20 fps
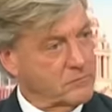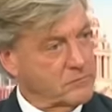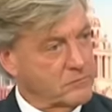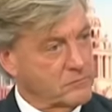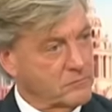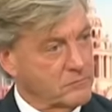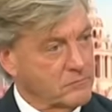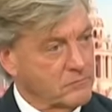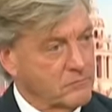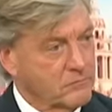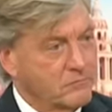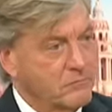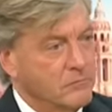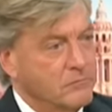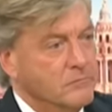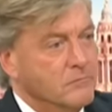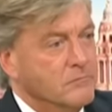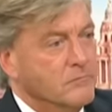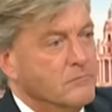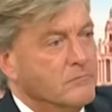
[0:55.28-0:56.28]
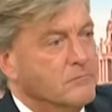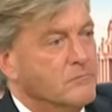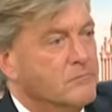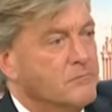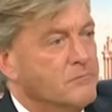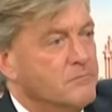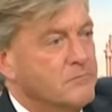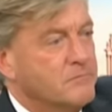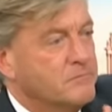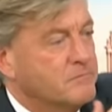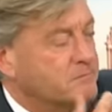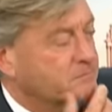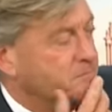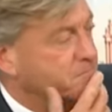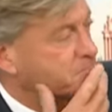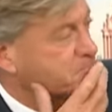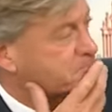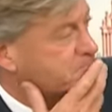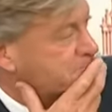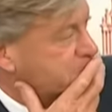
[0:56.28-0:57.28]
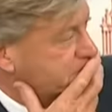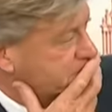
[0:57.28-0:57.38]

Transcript: The person shown says nothing.